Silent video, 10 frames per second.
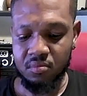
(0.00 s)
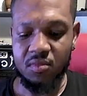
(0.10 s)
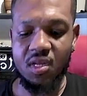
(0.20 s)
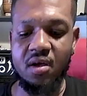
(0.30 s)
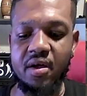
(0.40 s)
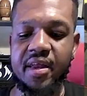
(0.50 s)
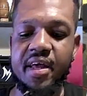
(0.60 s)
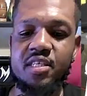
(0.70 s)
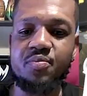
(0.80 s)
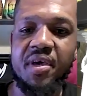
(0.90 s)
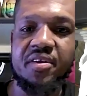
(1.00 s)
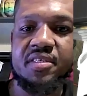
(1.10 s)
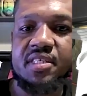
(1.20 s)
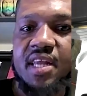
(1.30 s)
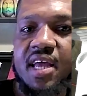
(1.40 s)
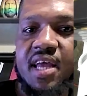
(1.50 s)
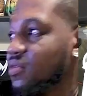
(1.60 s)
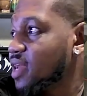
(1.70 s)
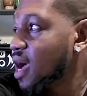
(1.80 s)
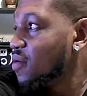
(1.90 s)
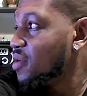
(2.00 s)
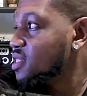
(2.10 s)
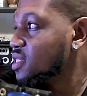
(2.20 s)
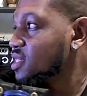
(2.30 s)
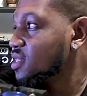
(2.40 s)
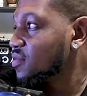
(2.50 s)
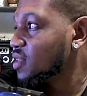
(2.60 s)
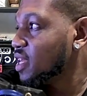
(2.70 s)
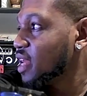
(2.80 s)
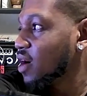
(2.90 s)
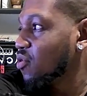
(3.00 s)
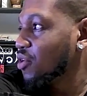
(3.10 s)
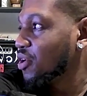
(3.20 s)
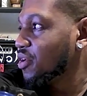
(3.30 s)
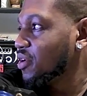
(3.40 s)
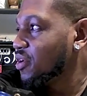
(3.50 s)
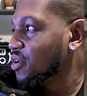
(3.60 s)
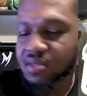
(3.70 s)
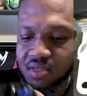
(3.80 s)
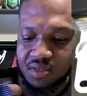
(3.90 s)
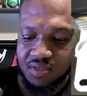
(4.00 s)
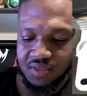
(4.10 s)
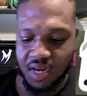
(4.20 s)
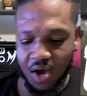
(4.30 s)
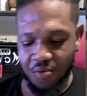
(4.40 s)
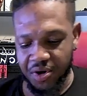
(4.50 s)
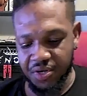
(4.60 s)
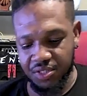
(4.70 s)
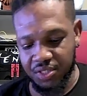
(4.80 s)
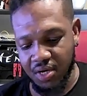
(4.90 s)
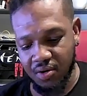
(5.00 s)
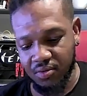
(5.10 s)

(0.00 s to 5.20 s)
All right, that's better. See now? Now it's in that corner. So now we're good to go.